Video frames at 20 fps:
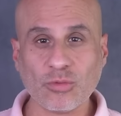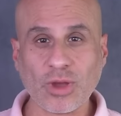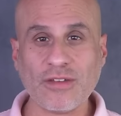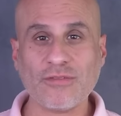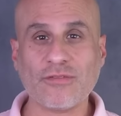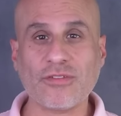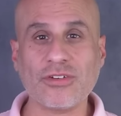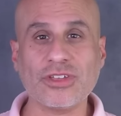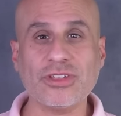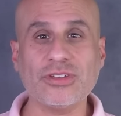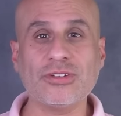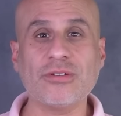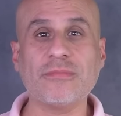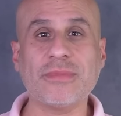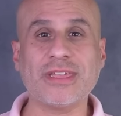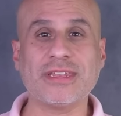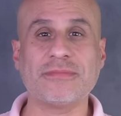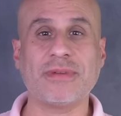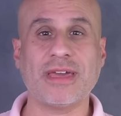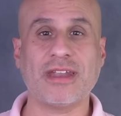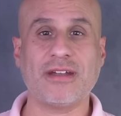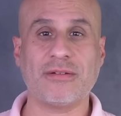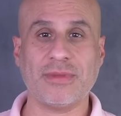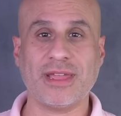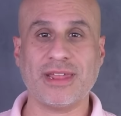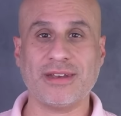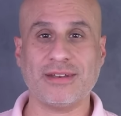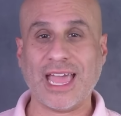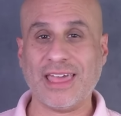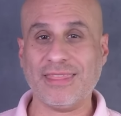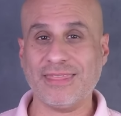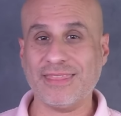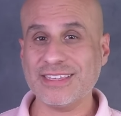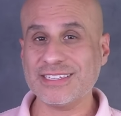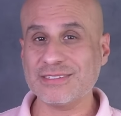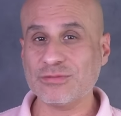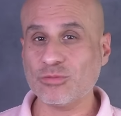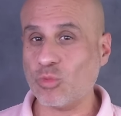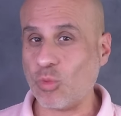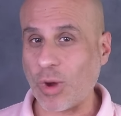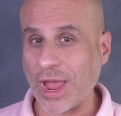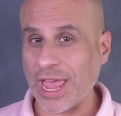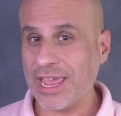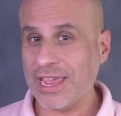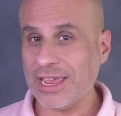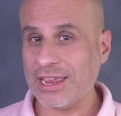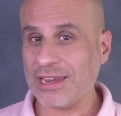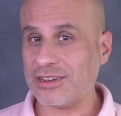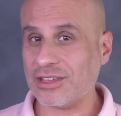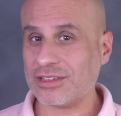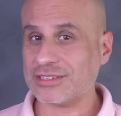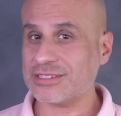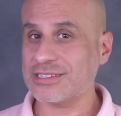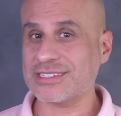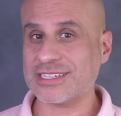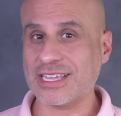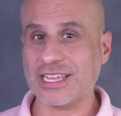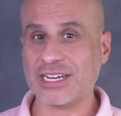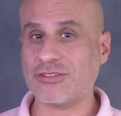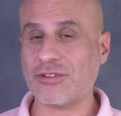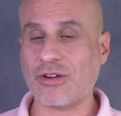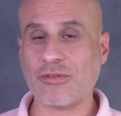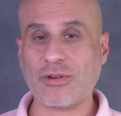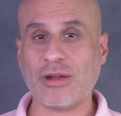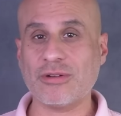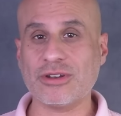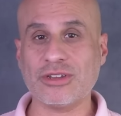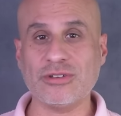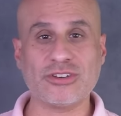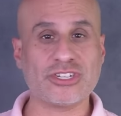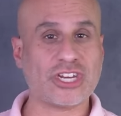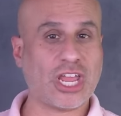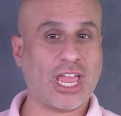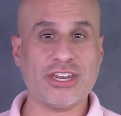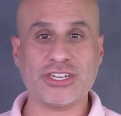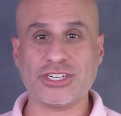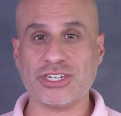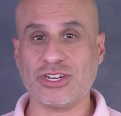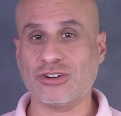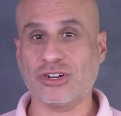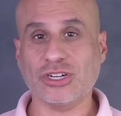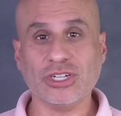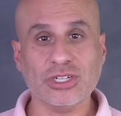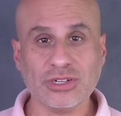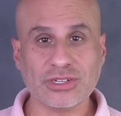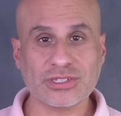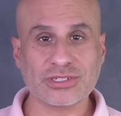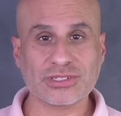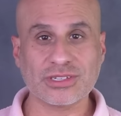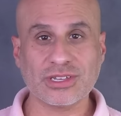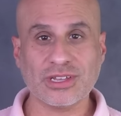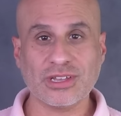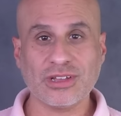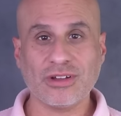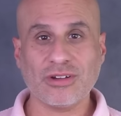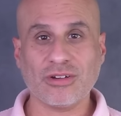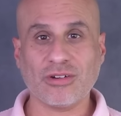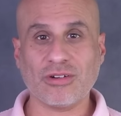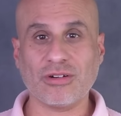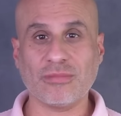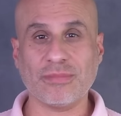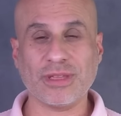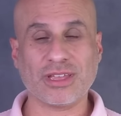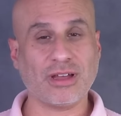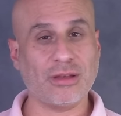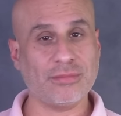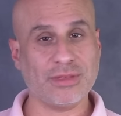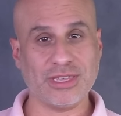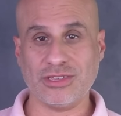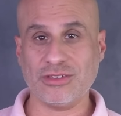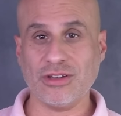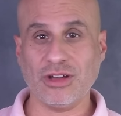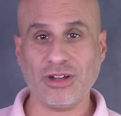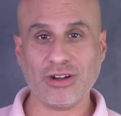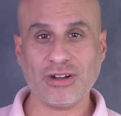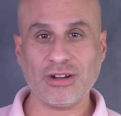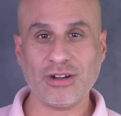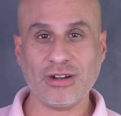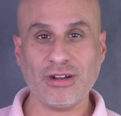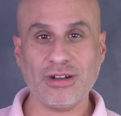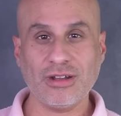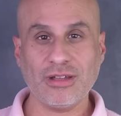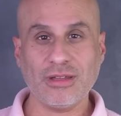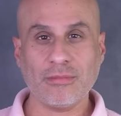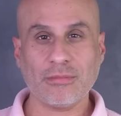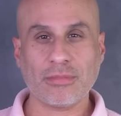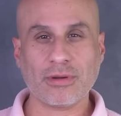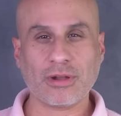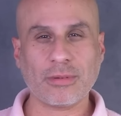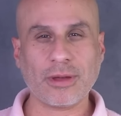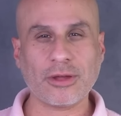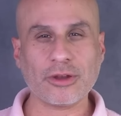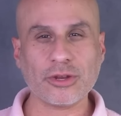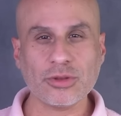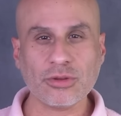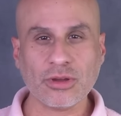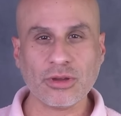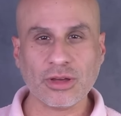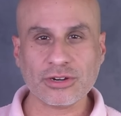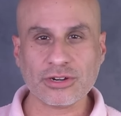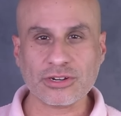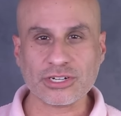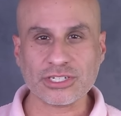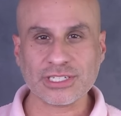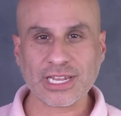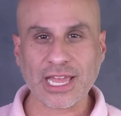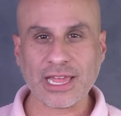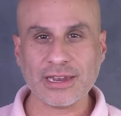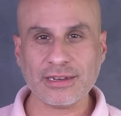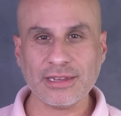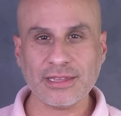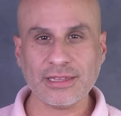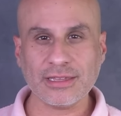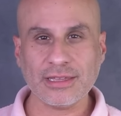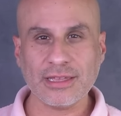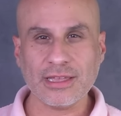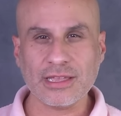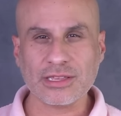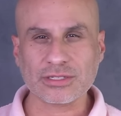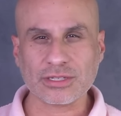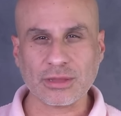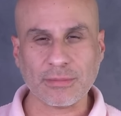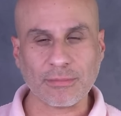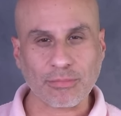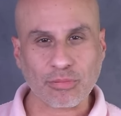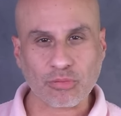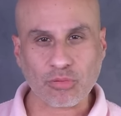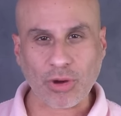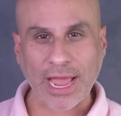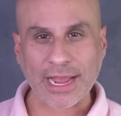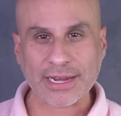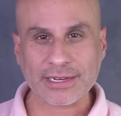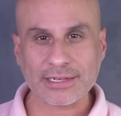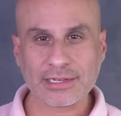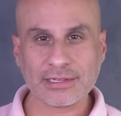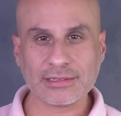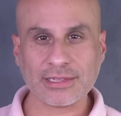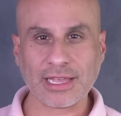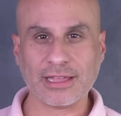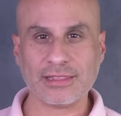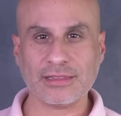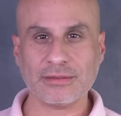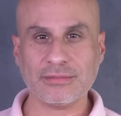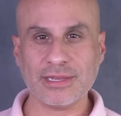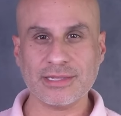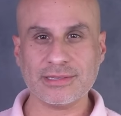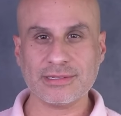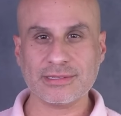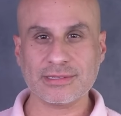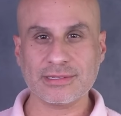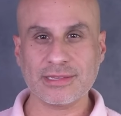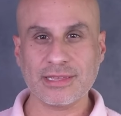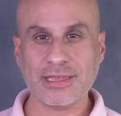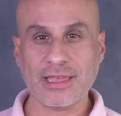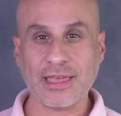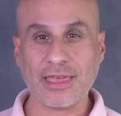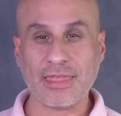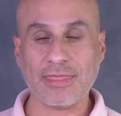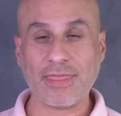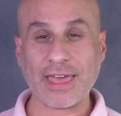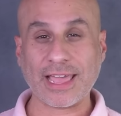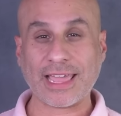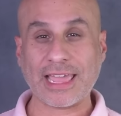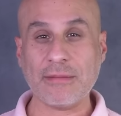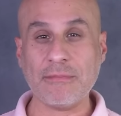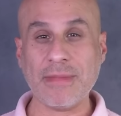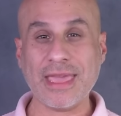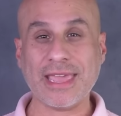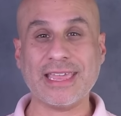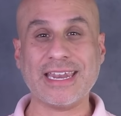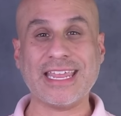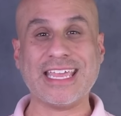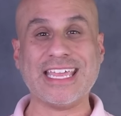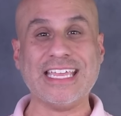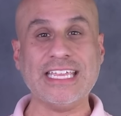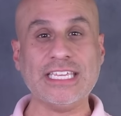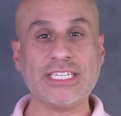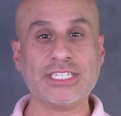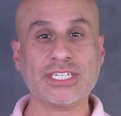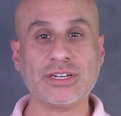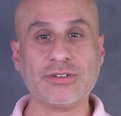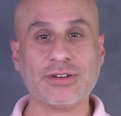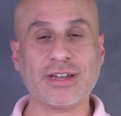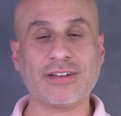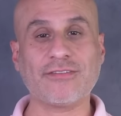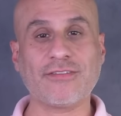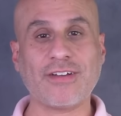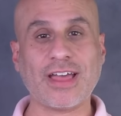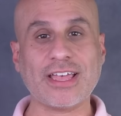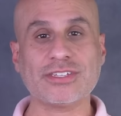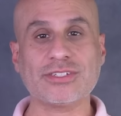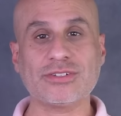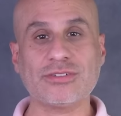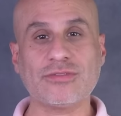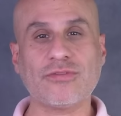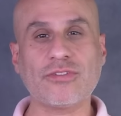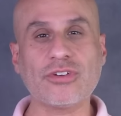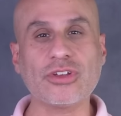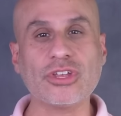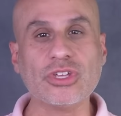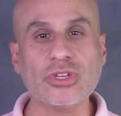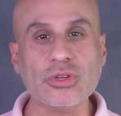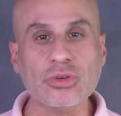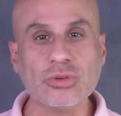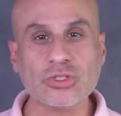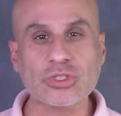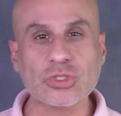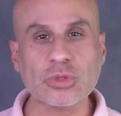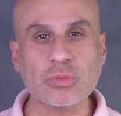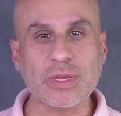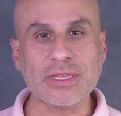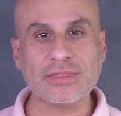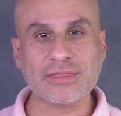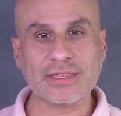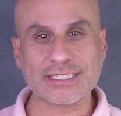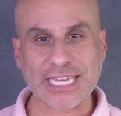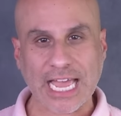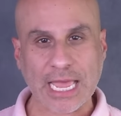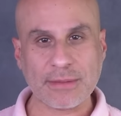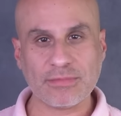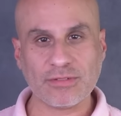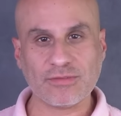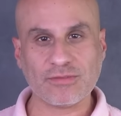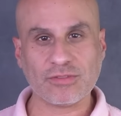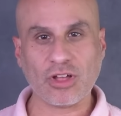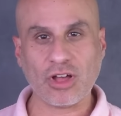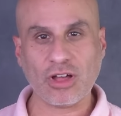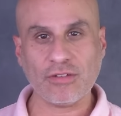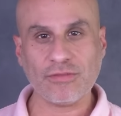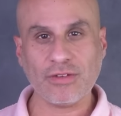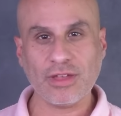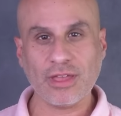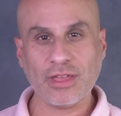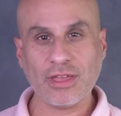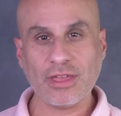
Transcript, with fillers: way for you to meet better men. And this way doesn't center around you changing your looks or becoming younger, but about you understanding some practical elements that can make it easier and faster for you to meet the type of love